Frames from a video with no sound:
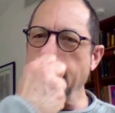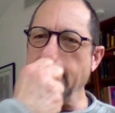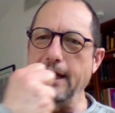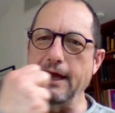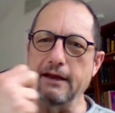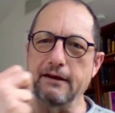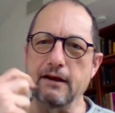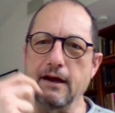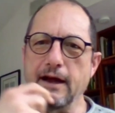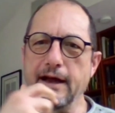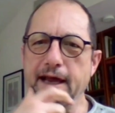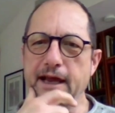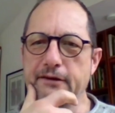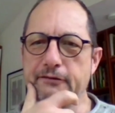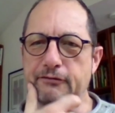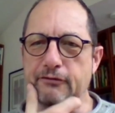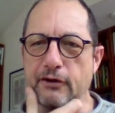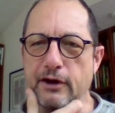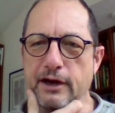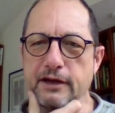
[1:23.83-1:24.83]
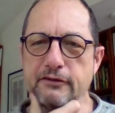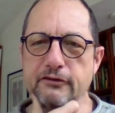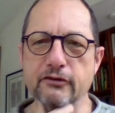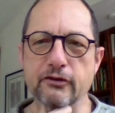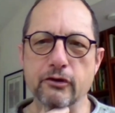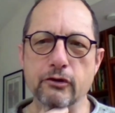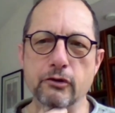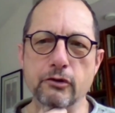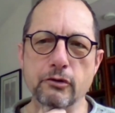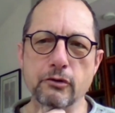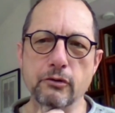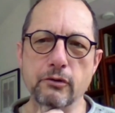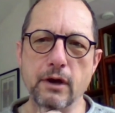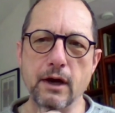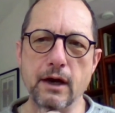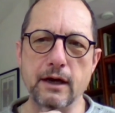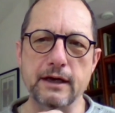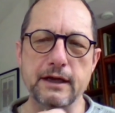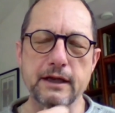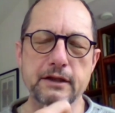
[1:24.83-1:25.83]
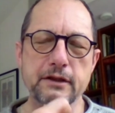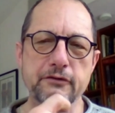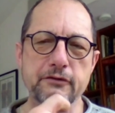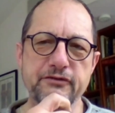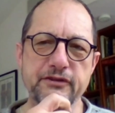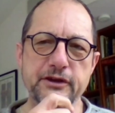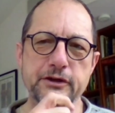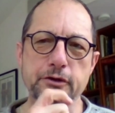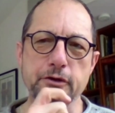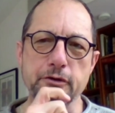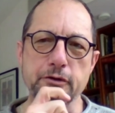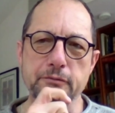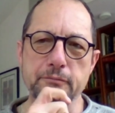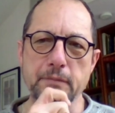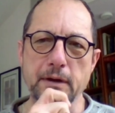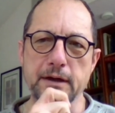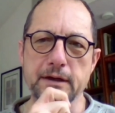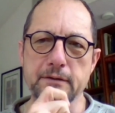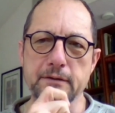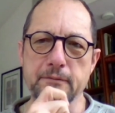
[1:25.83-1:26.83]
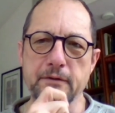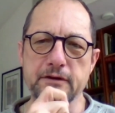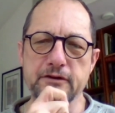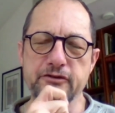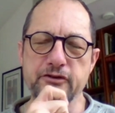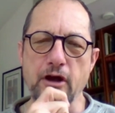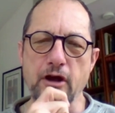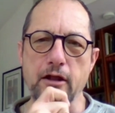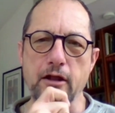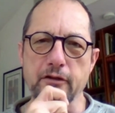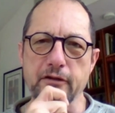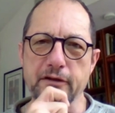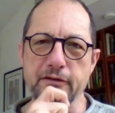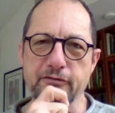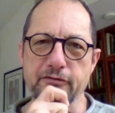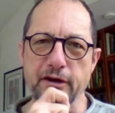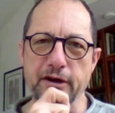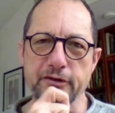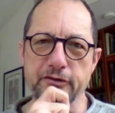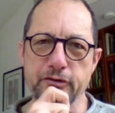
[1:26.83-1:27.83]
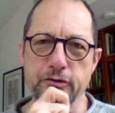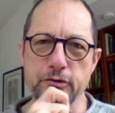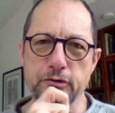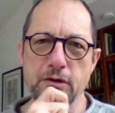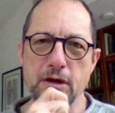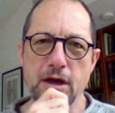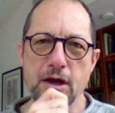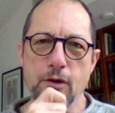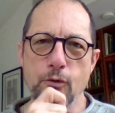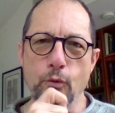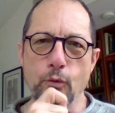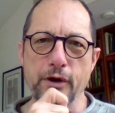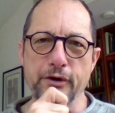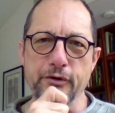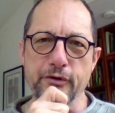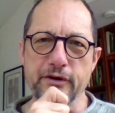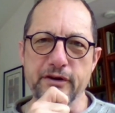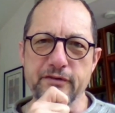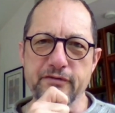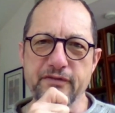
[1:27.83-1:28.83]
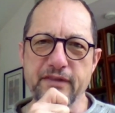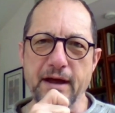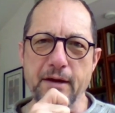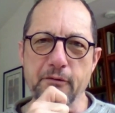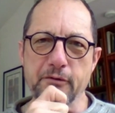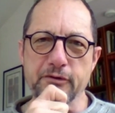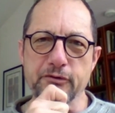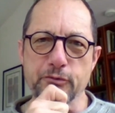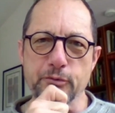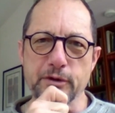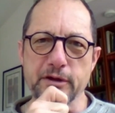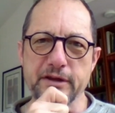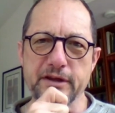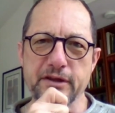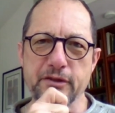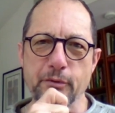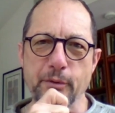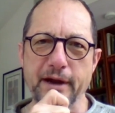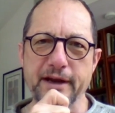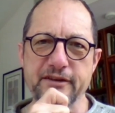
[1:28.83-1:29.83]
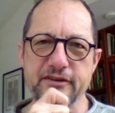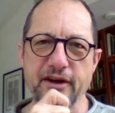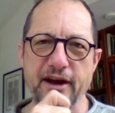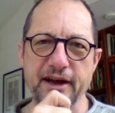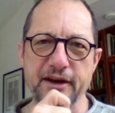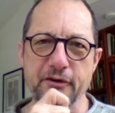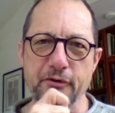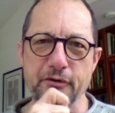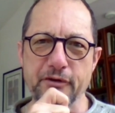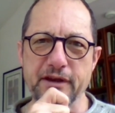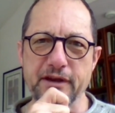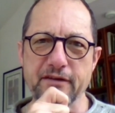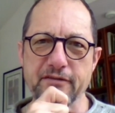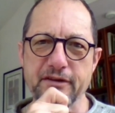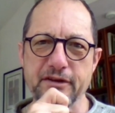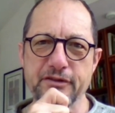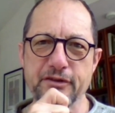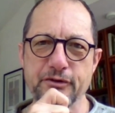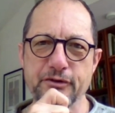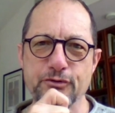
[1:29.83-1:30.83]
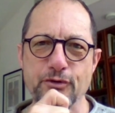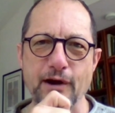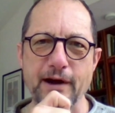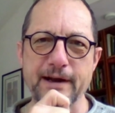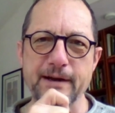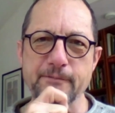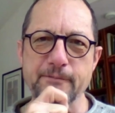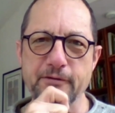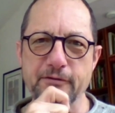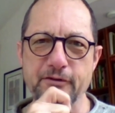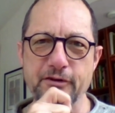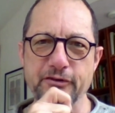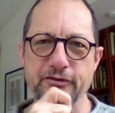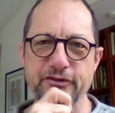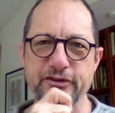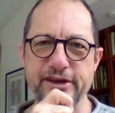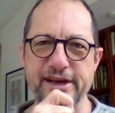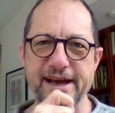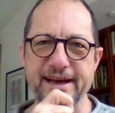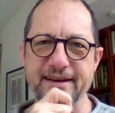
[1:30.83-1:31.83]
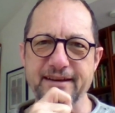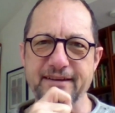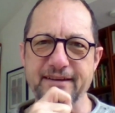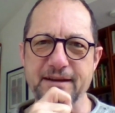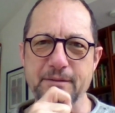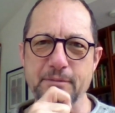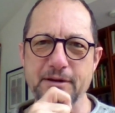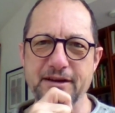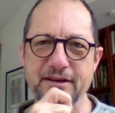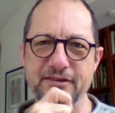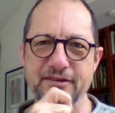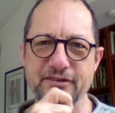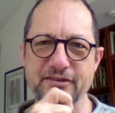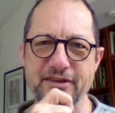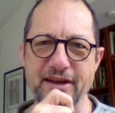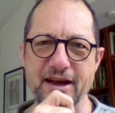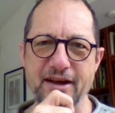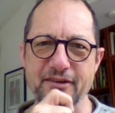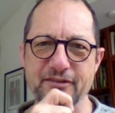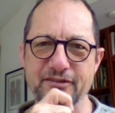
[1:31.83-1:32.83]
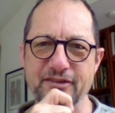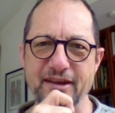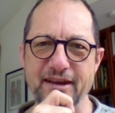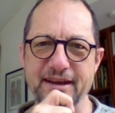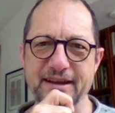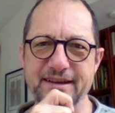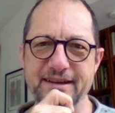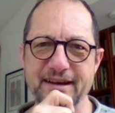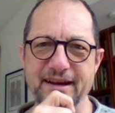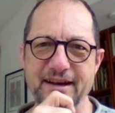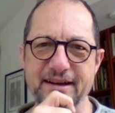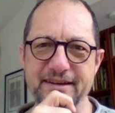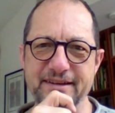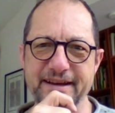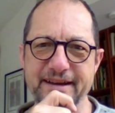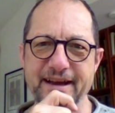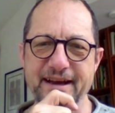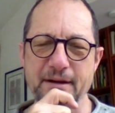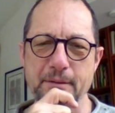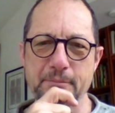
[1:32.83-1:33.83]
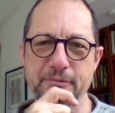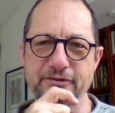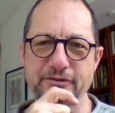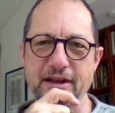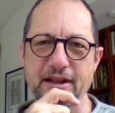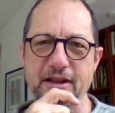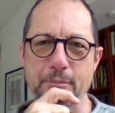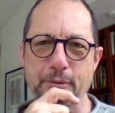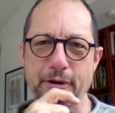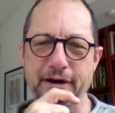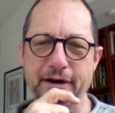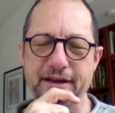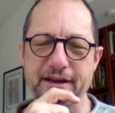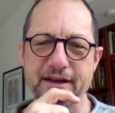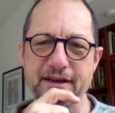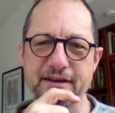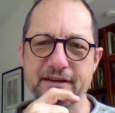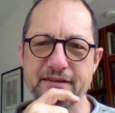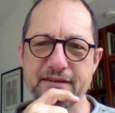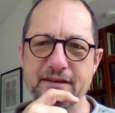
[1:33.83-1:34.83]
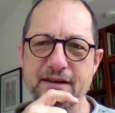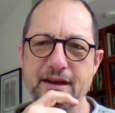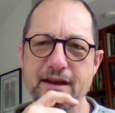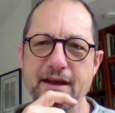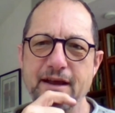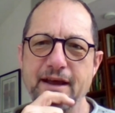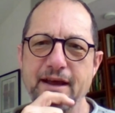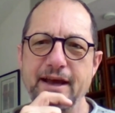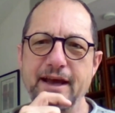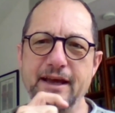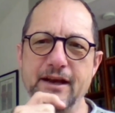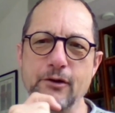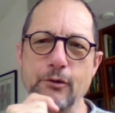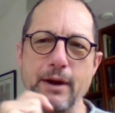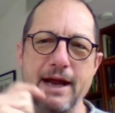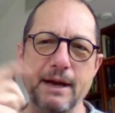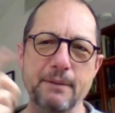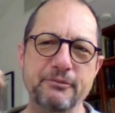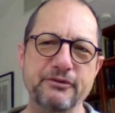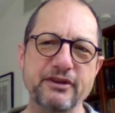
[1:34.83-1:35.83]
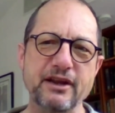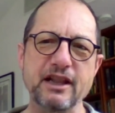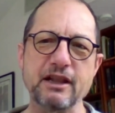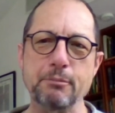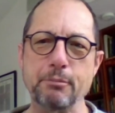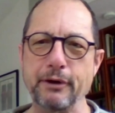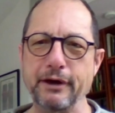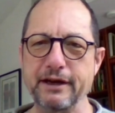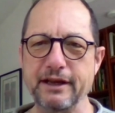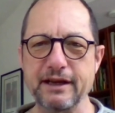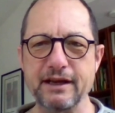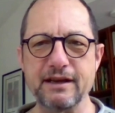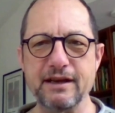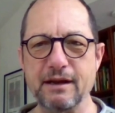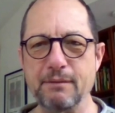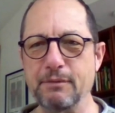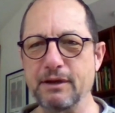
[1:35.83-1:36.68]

I had I had friends who uh, in the field, my, my, scholarly friends, who wondered if that was really the right title to give it, the triumph of Christianity, because it sounds like, uh, yeah, I'm celebrating it, and in a way, I'm celebrating it.